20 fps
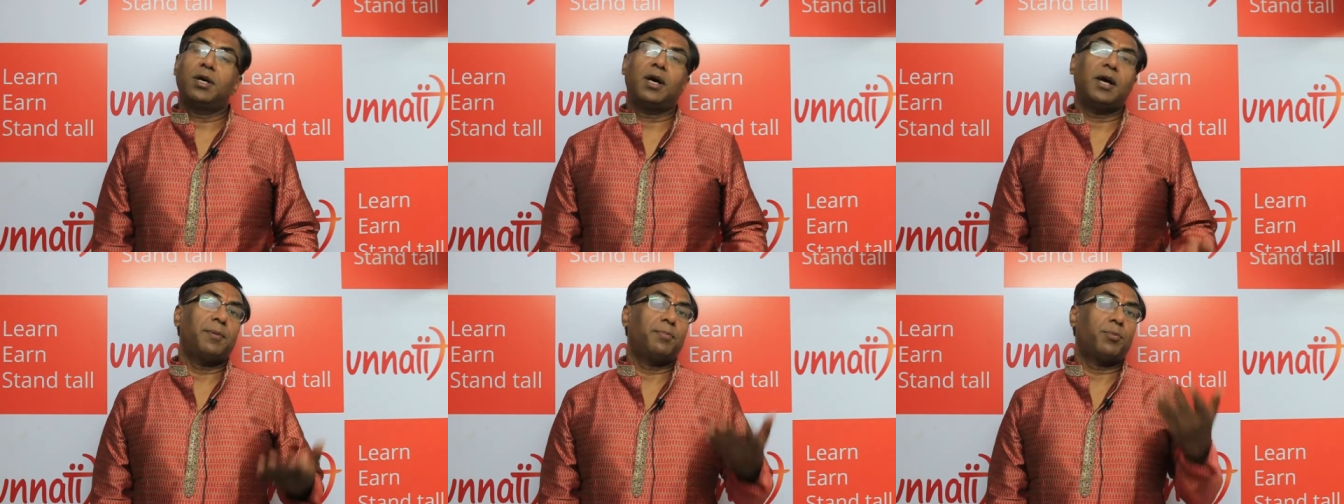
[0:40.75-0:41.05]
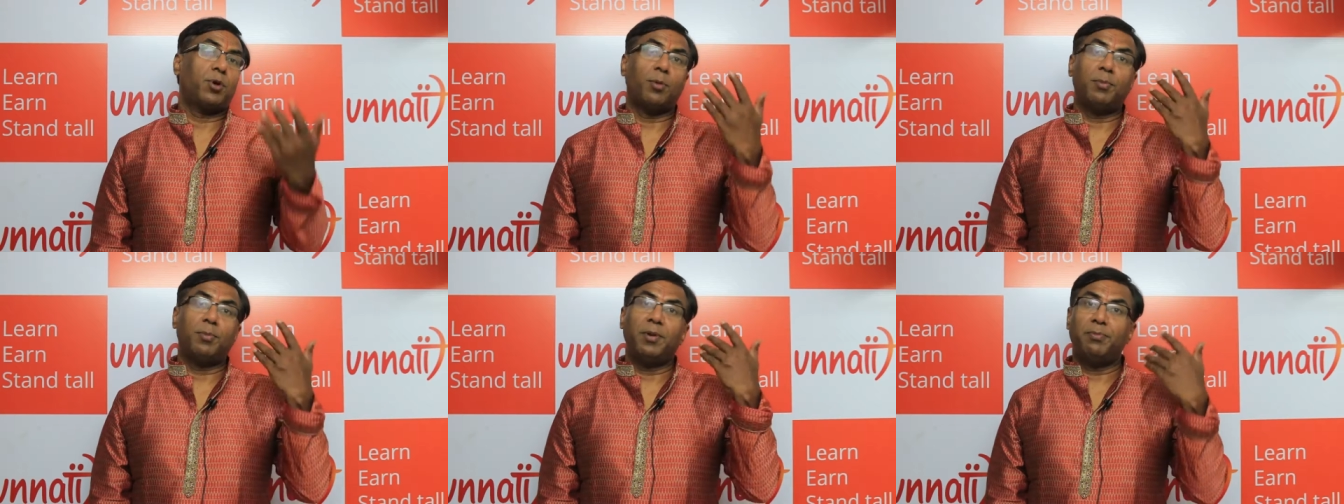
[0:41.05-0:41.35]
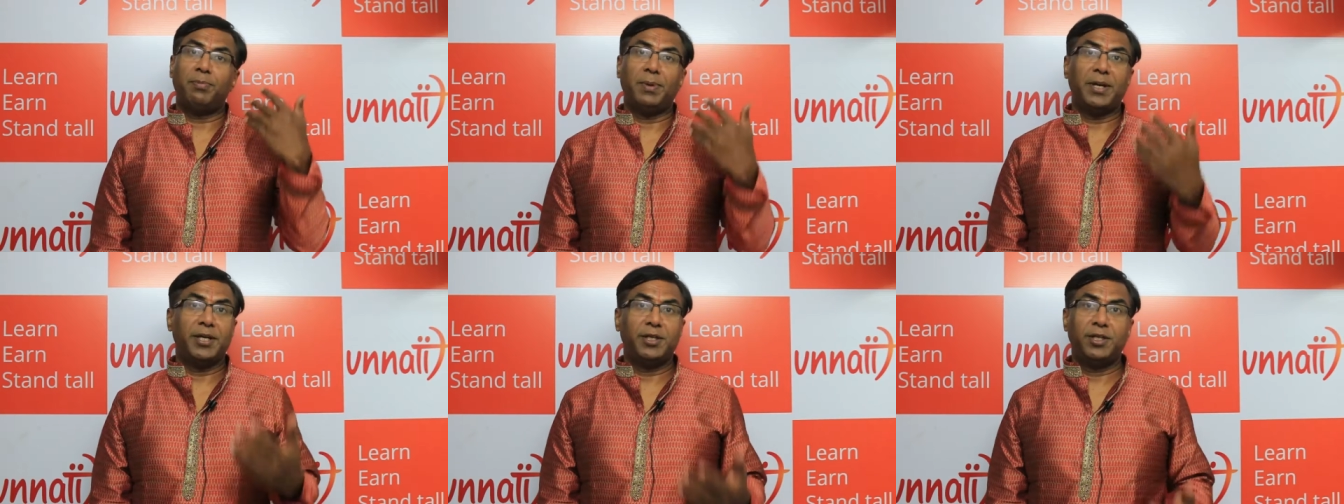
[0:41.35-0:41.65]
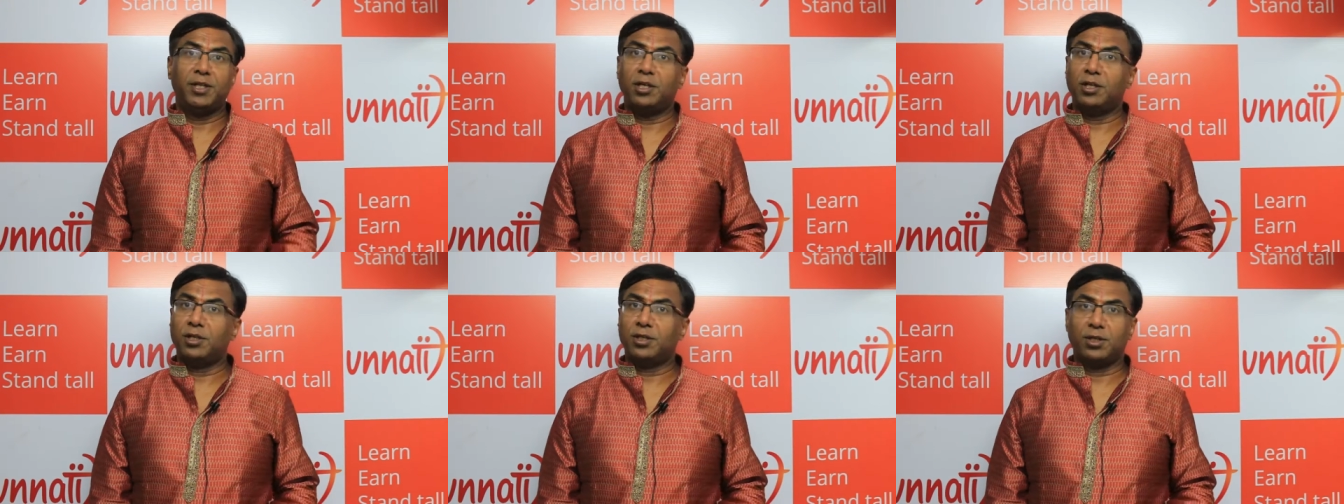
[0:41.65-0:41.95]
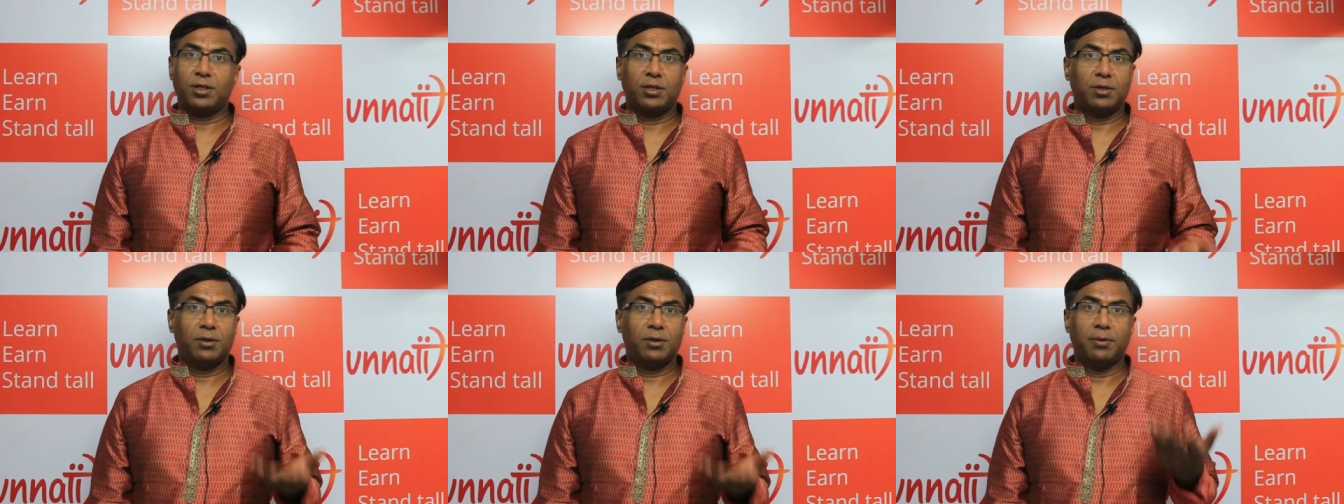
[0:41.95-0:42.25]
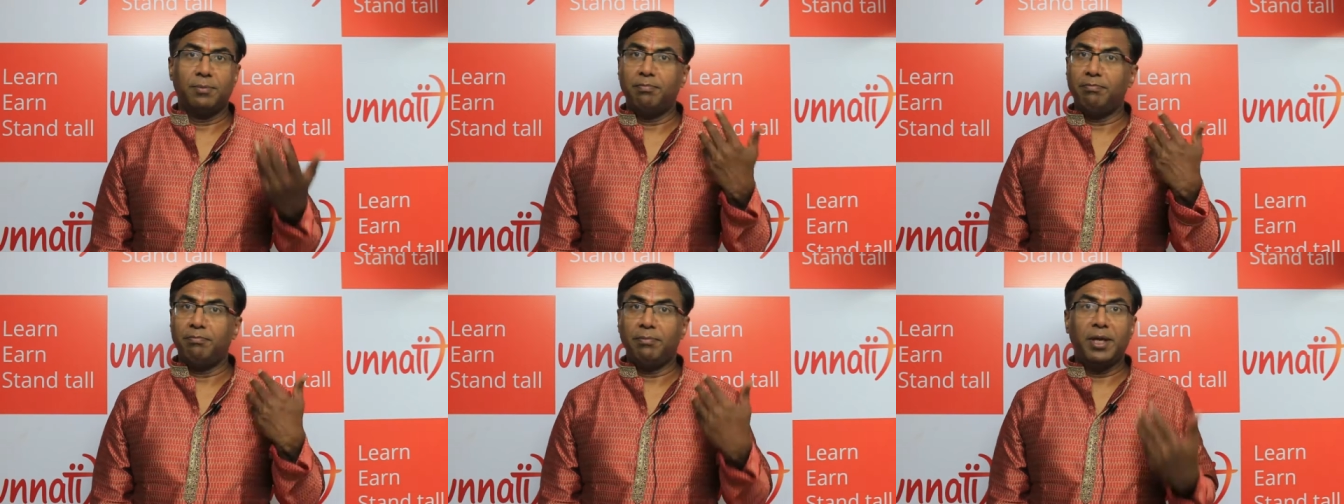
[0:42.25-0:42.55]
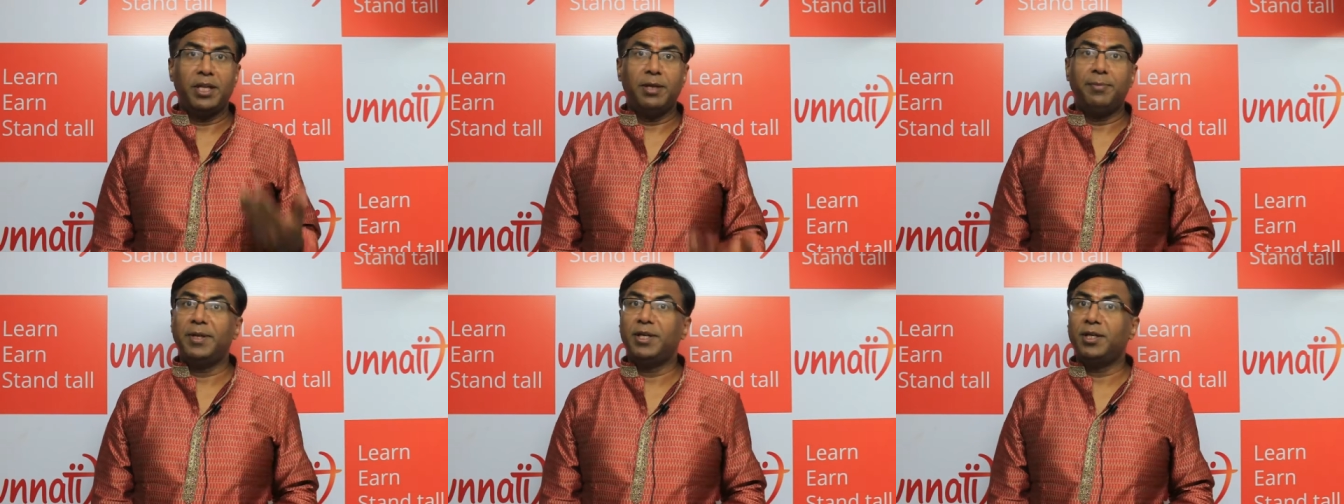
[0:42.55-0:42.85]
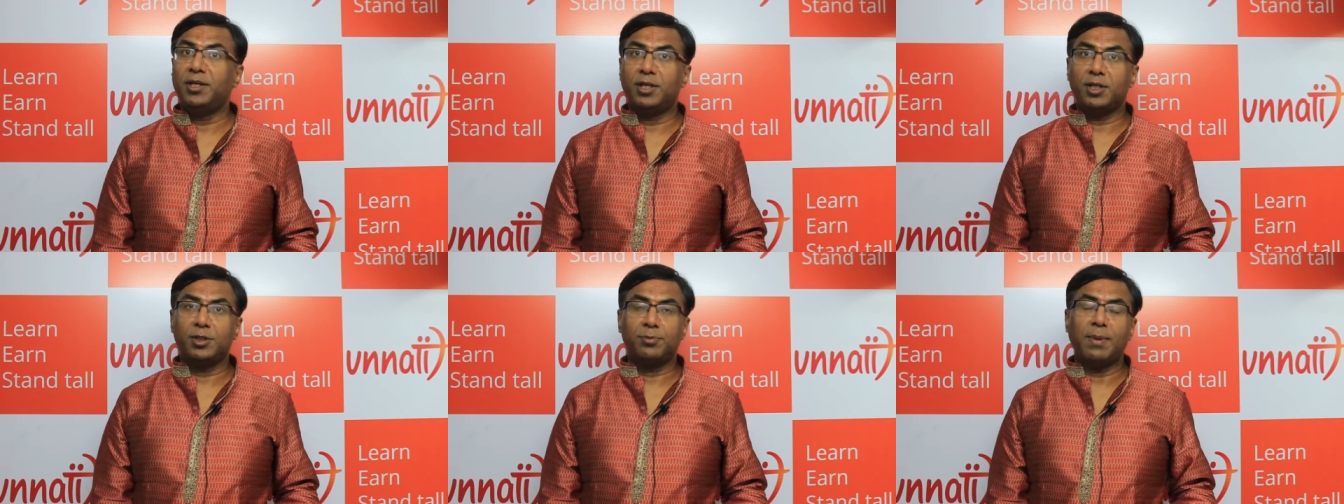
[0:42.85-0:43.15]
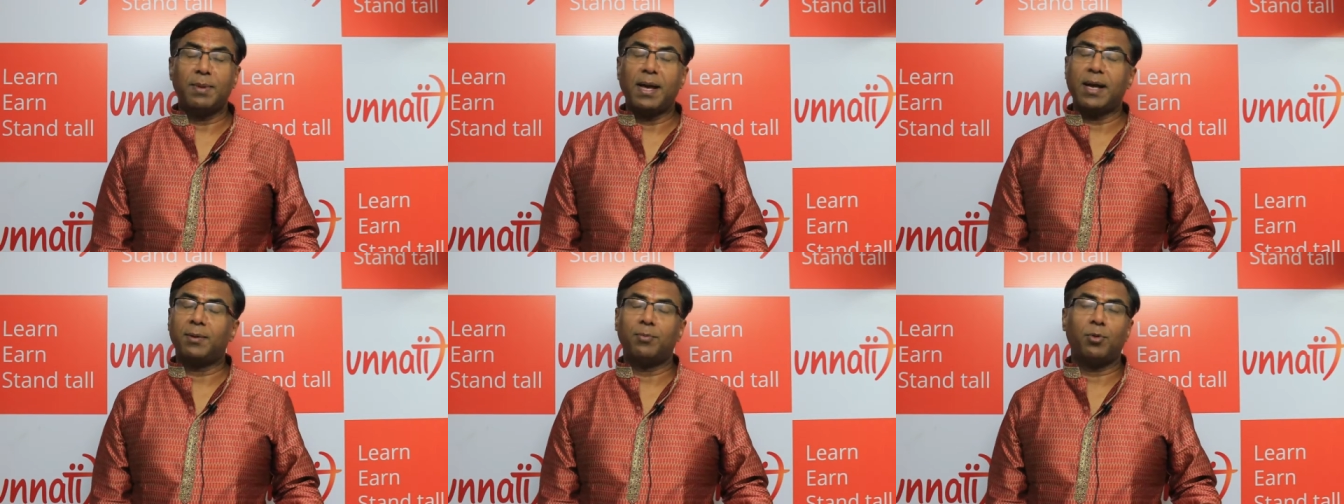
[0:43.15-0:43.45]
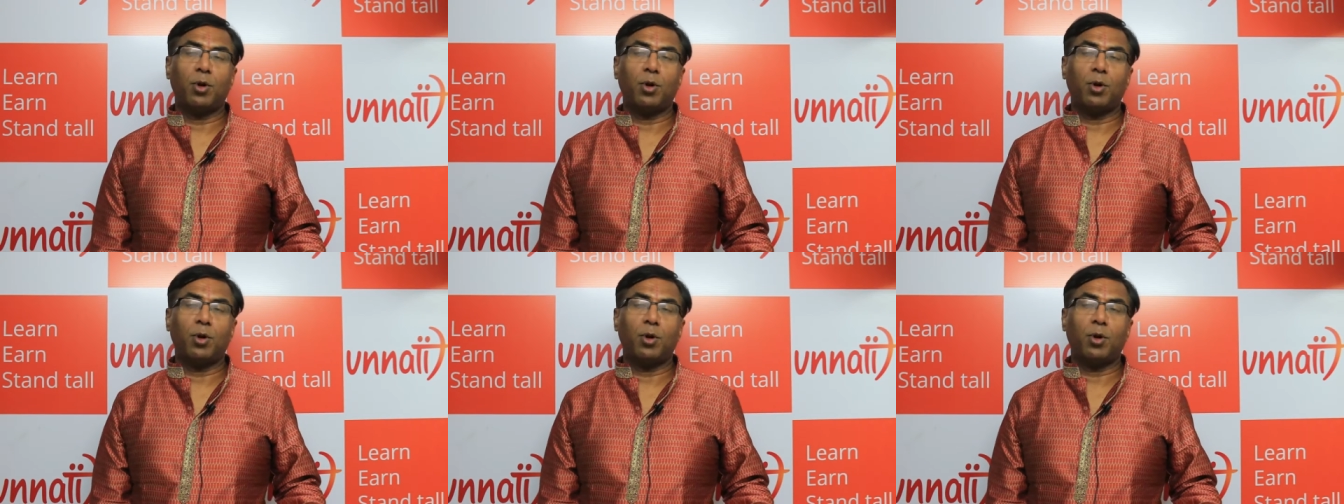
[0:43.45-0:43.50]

I probably played here many many years back,